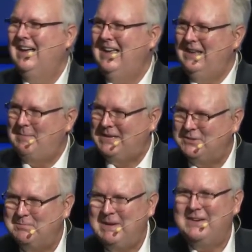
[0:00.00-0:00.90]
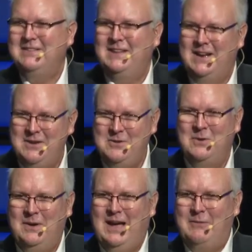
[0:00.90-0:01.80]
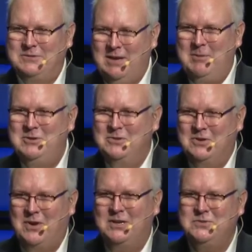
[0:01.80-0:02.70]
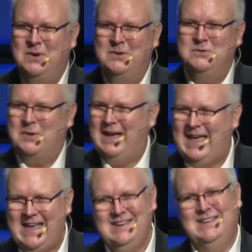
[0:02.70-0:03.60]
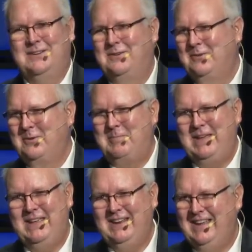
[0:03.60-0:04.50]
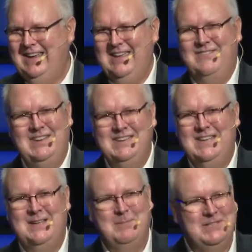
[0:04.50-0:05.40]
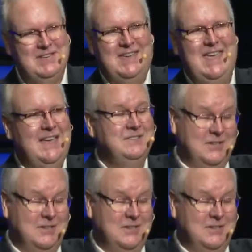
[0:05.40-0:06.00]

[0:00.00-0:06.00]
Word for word: in my spirit that I knew I was coming to a crossroads where I had to repent and give in to Him and say yes.